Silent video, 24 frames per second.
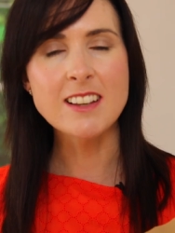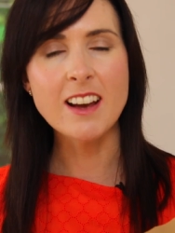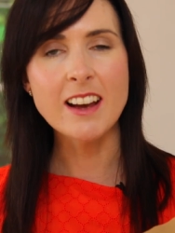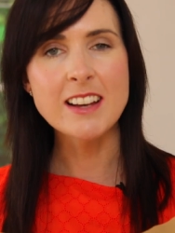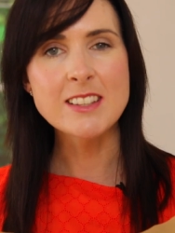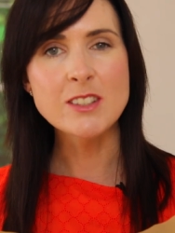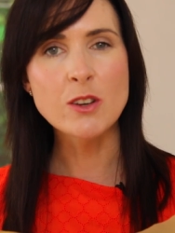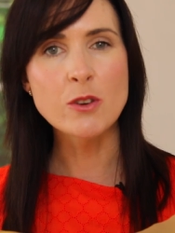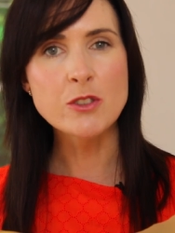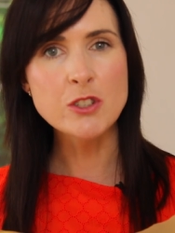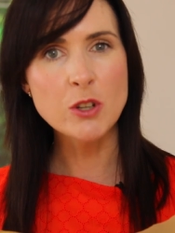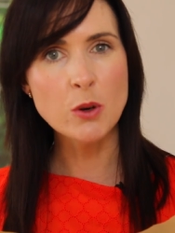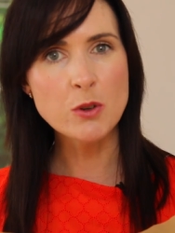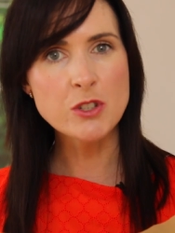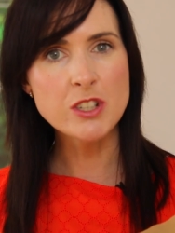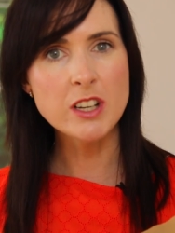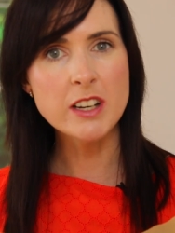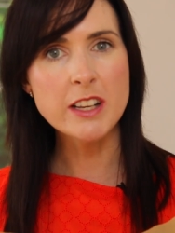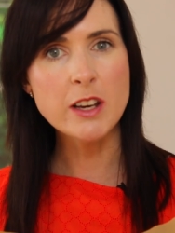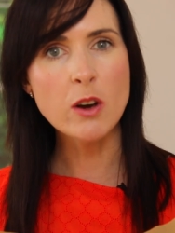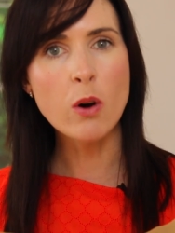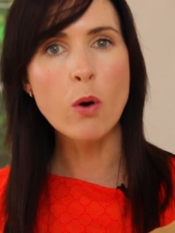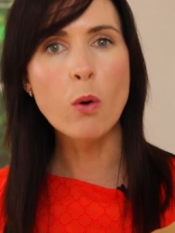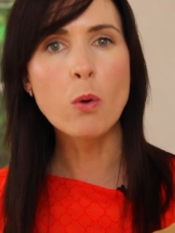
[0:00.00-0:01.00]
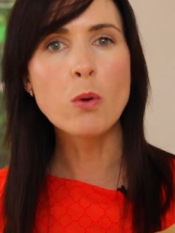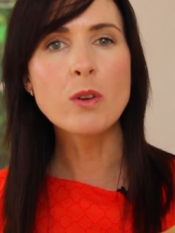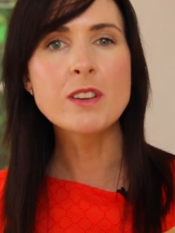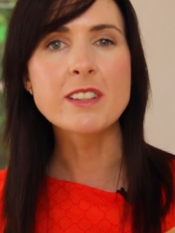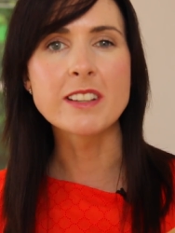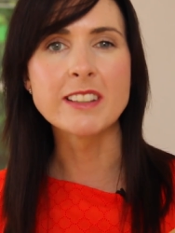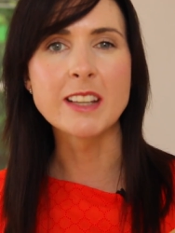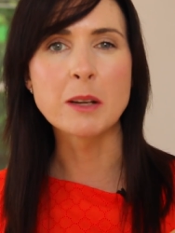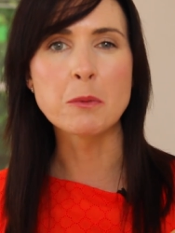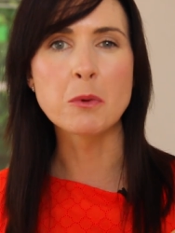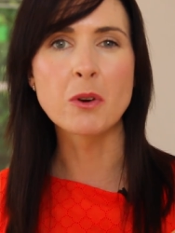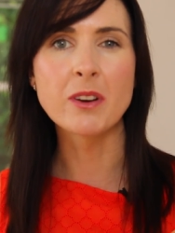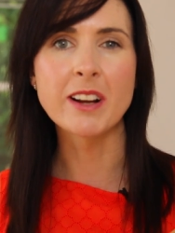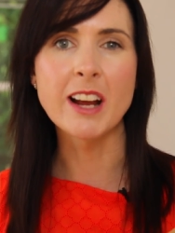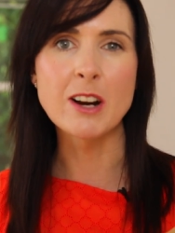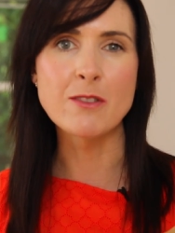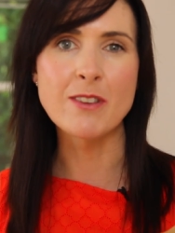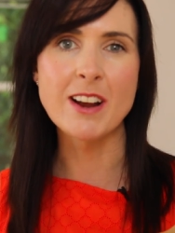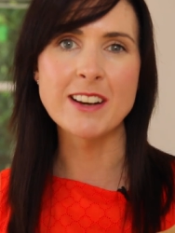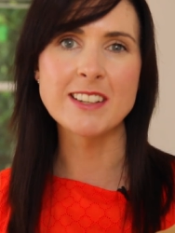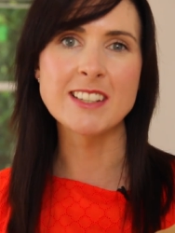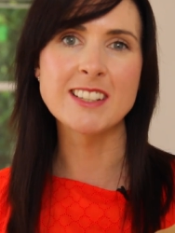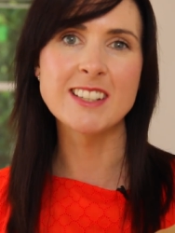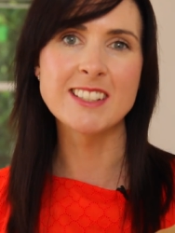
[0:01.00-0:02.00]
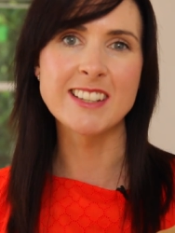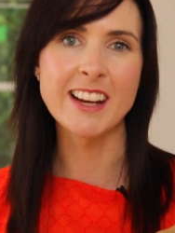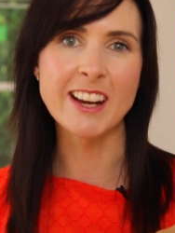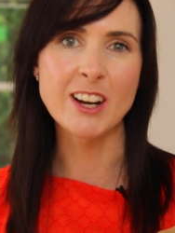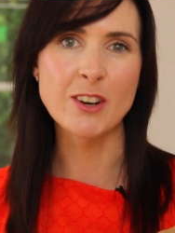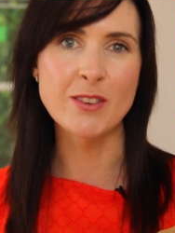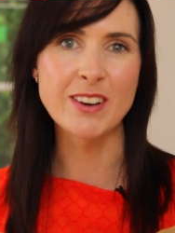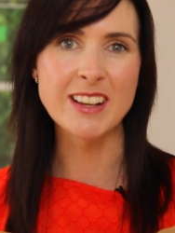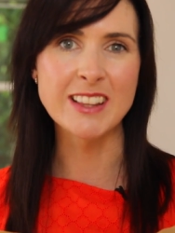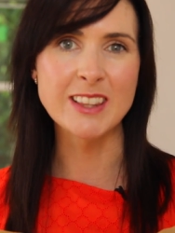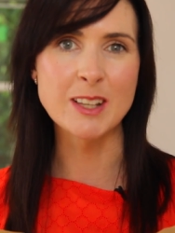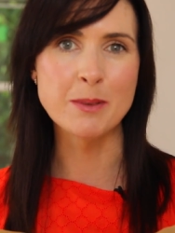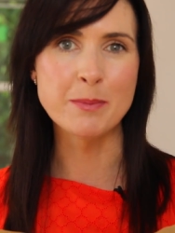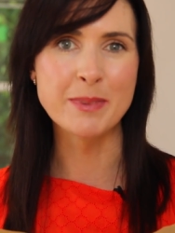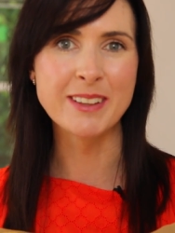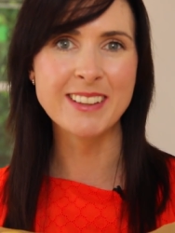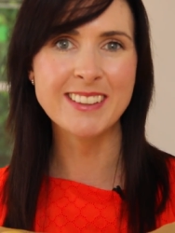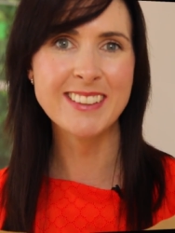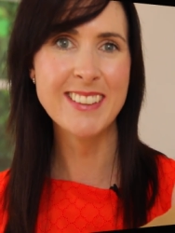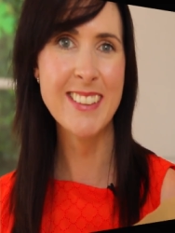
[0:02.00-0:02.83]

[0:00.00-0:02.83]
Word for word: guys go totally cold and then we're going to get ready to decorate them.